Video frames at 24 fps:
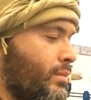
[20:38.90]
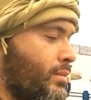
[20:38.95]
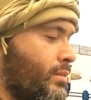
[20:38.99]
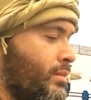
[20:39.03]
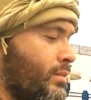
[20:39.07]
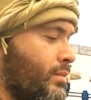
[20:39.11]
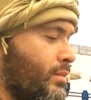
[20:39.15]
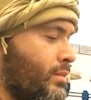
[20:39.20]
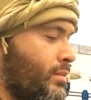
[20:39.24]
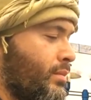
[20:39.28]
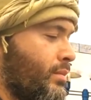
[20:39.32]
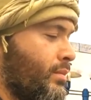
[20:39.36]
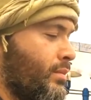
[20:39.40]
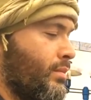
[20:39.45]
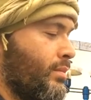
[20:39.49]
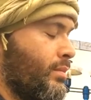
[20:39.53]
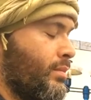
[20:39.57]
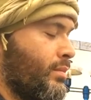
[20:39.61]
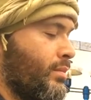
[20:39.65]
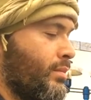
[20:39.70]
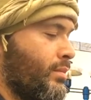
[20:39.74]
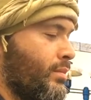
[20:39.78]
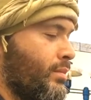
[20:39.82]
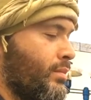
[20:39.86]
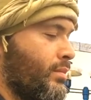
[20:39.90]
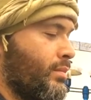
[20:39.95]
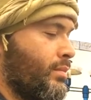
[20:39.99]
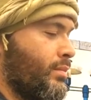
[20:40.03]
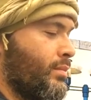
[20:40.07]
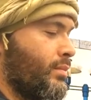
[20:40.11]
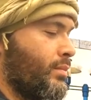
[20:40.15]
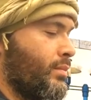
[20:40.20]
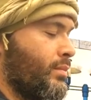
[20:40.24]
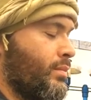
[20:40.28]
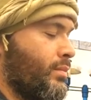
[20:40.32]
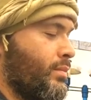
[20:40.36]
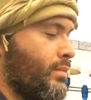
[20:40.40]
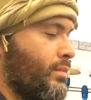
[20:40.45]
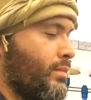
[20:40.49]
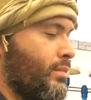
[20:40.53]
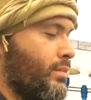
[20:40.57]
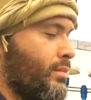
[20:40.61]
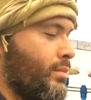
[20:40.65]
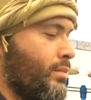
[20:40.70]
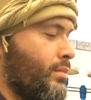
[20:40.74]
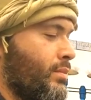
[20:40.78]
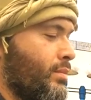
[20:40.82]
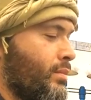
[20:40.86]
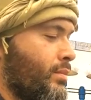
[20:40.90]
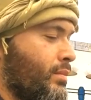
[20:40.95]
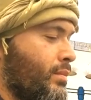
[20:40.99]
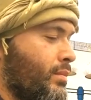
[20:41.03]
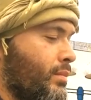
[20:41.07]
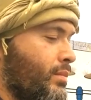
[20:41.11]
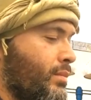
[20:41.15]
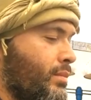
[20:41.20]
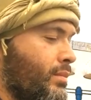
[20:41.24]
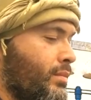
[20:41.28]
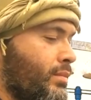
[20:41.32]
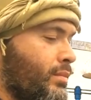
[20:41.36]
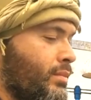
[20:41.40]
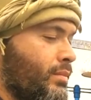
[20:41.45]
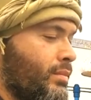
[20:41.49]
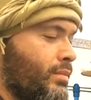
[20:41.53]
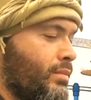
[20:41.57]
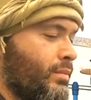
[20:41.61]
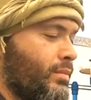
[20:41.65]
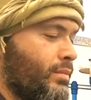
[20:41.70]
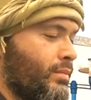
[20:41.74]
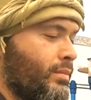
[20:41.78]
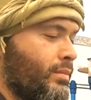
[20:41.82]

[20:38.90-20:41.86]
(not speaking)